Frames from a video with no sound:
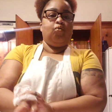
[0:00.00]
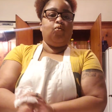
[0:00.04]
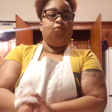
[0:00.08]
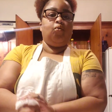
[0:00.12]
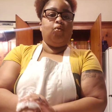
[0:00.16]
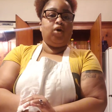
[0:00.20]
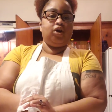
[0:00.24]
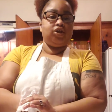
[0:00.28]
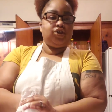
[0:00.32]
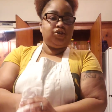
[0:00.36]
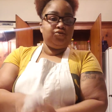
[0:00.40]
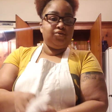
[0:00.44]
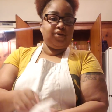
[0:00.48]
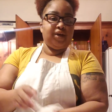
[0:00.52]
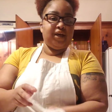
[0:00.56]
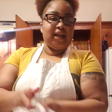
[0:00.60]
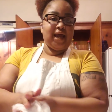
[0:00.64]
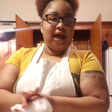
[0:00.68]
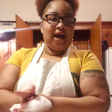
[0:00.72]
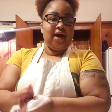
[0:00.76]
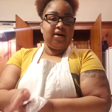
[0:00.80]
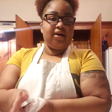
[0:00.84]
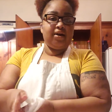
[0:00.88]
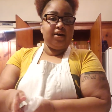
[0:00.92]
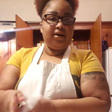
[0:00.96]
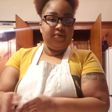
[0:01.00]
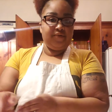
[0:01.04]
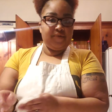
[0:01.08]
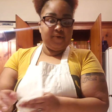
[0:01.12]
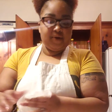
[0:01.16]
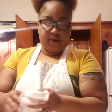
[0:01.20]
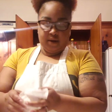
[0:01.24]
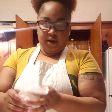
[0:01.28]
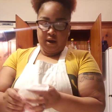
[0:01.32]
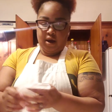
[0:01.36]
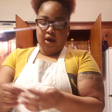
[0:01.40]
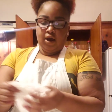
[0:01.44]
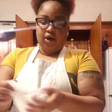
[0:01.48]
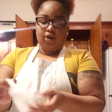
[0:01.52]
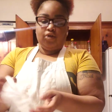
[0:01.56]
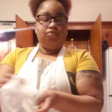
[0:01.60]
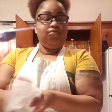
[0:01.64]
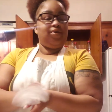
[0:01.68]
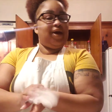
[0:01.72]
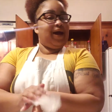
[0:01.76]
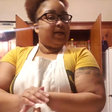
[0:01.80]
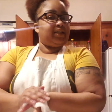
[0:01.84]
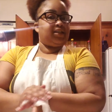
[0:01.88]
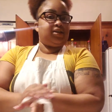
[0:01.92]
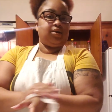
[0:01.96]
Once you get out of it,
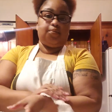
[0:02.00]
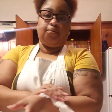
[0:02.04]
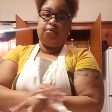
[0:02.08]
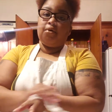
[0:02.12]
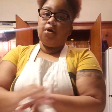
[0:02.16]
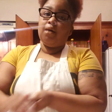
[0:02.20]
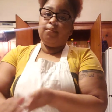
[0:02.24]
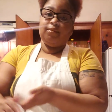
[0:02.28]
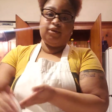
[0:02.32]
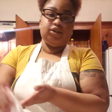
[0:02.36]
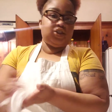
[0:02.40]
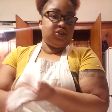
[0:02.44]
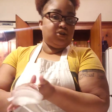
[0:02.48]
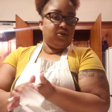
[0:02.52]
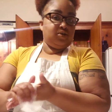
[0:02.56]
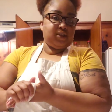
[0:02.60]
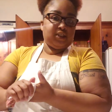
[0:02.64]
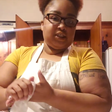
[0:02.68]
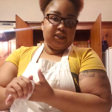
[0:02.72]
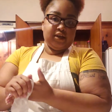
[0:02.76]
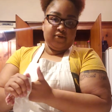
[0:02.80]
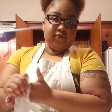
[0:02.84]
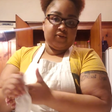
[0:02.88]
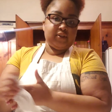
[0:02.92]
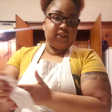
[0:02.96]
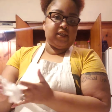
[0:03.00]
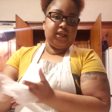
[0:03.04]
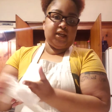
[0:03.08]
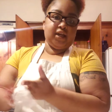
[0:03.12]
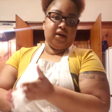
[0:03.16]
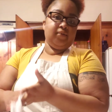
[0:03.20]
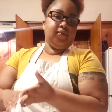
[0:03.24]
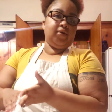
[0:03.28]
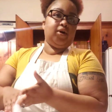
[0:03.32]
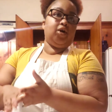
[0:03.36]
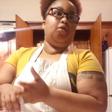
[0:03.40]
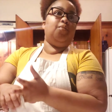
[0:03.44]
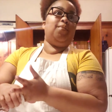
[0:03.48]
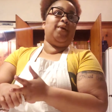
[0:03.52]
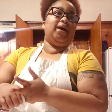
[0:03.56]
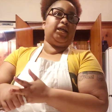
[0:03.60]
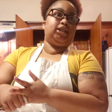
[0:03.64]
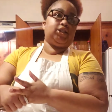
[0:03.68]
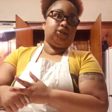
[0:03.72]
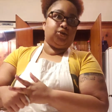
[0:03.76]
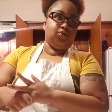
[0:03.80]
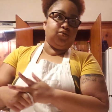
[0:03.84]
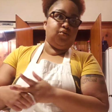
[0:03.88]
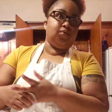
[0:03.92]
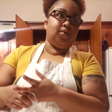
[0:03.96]
you got to promise yourself to never go
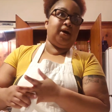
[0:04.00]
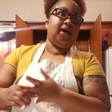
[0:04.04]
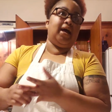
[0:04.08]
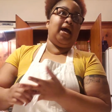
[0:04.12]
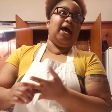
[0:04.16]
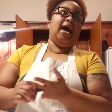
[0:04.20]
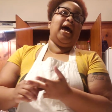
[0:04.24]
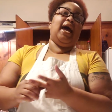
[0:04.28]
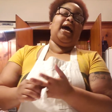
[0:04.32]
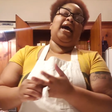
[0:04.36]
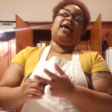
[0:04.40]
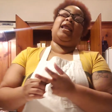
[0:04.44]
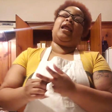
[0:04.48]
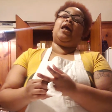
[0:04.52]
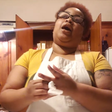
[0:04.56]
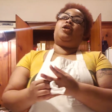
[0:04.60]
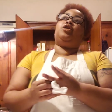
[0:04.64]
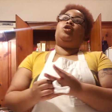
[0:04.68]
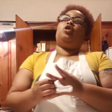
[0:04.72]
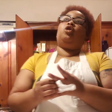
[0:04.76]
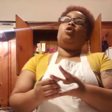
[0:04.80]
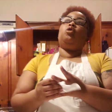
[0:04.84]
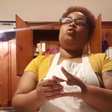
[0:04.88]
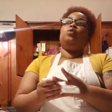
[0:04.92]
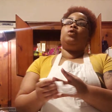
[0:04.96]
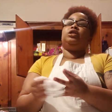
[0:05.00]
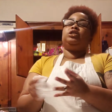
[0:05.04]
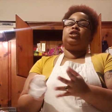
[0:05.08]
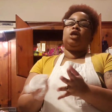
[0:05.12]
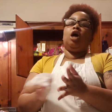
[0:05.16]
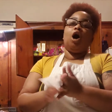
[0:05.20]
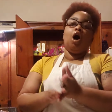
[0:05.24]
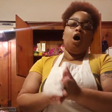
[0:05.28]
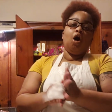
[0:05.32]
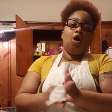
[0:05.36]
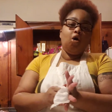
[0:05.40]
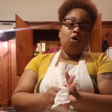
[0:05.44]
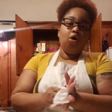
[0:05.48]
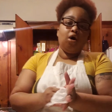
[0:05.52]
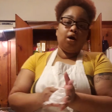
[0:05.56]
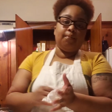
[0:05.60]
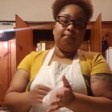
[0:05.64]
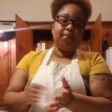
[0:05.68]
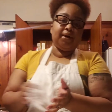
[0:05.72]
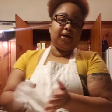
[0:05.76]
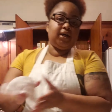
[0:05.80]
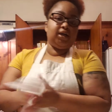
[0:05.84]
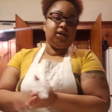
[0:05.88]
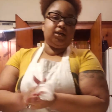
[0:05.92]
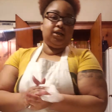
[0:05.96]
back to it. And I know it's
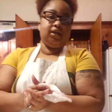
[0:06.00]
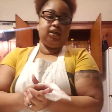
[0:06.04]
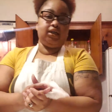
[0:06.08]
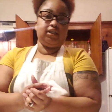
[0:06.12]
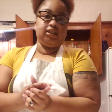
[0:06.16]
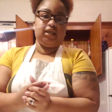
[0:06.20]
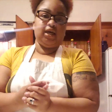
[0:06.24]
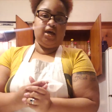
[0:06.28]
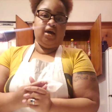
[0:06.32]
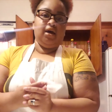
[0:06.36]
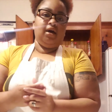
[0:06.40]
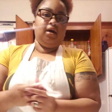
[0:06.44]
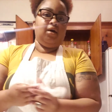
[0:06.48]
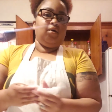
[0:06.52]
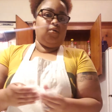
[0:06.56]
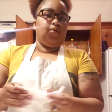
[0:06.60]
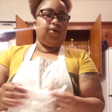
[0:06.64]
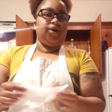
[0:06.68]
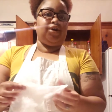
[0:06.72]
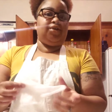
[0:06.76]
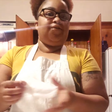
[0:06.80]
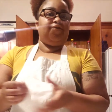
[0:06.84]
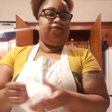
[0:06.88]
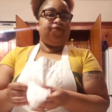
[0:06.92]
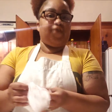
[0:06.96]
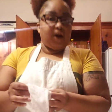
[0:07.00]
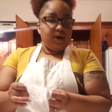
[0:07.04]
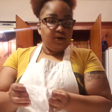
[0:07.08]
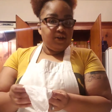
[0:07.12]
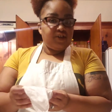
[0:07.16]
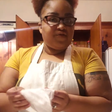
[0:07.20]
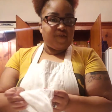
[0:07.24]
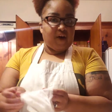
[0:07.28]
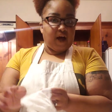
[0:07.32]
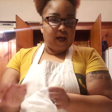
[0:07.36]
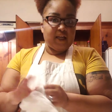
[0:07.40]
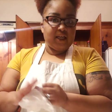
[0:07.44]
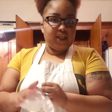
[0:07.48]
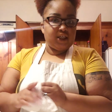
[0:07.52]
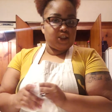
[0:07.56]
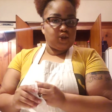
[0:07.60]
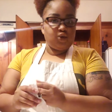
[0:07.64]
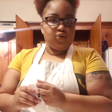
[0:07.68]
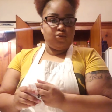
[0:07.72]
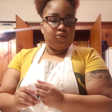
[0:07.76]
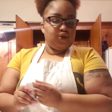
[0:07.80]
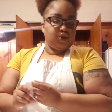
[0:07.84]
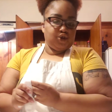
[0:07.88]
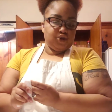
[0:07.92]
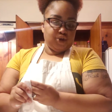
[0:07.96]
hard because when you first fall
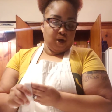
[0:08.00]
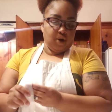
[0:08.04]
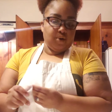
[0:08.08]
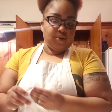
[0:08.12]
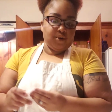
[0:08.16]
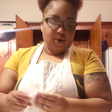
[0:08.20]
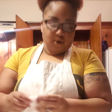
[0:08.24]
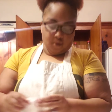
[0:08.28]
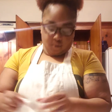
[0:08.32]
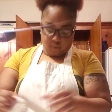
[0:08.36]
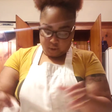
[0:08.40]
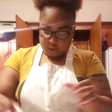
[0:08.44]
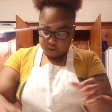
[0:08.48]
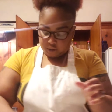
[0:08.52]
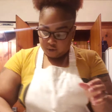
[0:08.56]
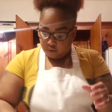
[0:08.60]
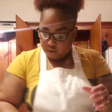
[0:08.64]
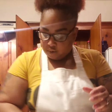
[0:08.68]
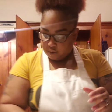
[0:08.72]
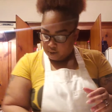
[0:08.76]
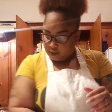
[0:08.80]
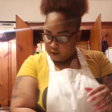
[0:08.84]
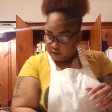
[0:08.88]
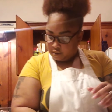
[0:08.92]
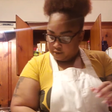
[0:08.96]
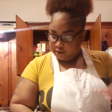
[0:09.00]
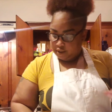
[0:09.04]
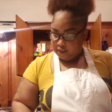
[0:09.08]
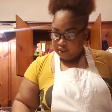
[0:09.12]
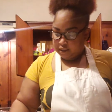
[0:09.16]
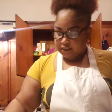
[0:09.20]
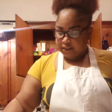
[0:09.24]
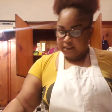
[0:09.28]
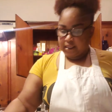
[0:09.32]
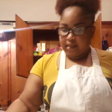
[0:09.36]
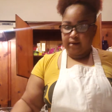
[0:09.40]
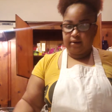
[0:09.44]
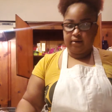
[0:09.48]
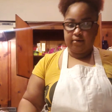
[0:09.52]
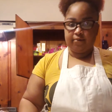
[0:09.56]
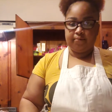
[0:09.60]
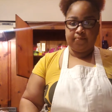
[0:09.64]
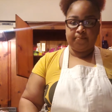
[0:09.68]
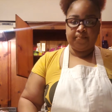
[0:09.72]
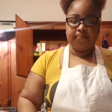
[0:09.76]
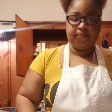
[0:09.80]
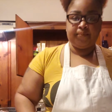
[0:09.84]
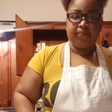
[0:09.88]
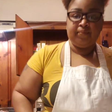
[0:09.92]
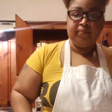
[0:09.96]
into it, you don't know what's going on. You
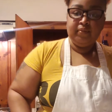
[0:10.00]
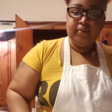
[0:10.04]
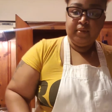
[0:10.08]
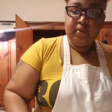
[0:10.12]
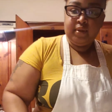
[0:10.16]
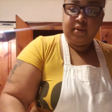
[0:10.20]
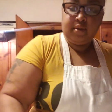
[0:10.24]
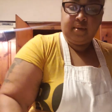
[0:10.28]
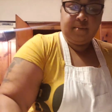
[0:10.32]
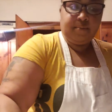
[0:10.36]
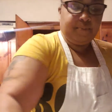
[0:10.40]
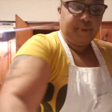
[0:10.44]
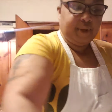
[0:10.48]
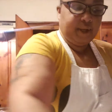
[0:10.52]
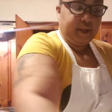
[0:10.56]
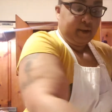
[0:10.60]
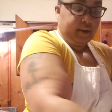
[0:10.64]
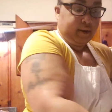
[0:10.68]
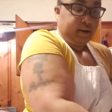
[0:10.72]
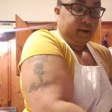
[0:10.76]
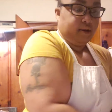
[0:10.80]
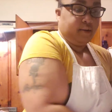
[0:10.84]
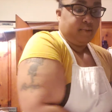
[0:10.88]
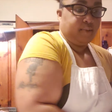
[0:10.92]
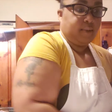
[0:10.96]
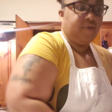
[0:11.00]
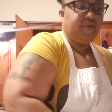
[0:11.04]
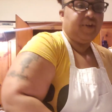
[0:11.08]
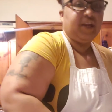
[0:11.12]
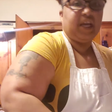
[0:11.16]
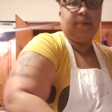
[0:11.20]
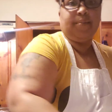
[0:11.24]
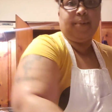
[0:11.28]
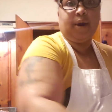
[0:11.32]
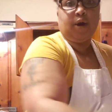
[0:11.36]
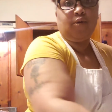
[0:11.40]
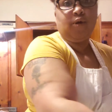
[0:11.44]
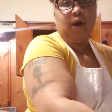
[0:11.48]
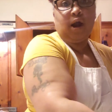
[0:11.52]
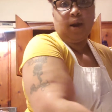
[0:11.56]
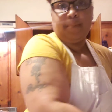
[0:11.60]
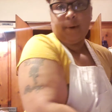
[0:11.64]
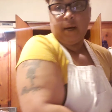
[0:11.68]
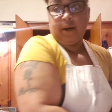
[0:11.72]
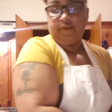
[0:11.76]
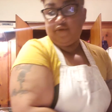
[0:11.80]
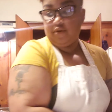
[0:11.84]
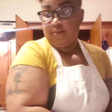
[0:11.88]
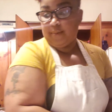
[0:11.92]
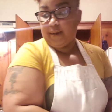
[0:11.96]
understand? But I'm gonna get my crock
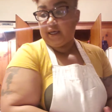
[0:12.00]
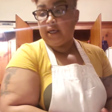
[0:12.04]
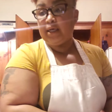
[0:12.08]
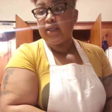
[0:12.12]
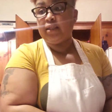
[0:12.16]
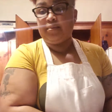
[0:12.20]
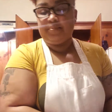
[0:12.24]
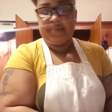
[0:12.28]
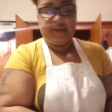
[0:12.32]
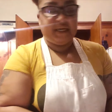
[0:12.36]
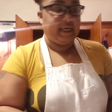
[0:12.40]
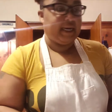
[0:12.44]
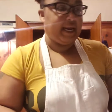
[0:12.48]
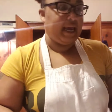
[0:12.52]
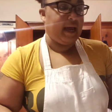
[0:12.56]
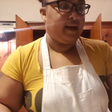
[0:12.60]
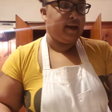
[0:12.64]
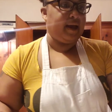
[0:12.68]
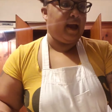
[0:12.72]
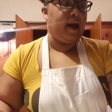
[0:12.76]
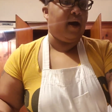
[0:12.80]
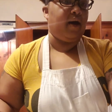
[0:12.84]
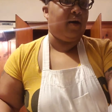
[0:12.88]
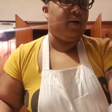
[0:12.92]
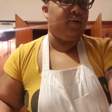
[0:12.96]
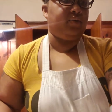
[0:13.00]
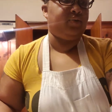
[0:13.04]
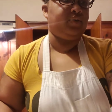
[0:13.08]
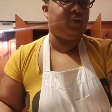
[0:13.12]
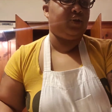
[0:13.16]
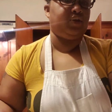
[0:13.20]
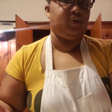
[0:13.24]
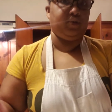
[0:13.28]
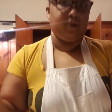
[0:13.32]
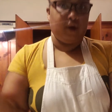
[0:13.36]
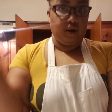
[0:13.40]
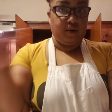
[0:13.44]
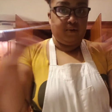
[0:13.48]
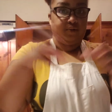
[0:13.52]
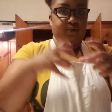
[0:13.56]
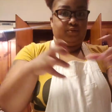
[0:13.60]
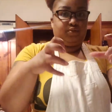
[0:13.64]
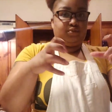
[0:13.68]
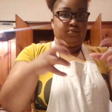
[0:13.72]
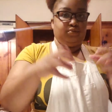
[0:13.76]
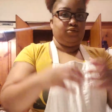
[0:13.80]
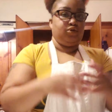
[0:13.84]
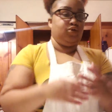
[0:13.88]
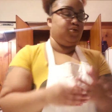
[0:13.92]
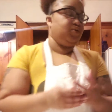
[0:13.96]
pot for my other meat now, y'all. Go
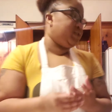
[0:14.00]
on,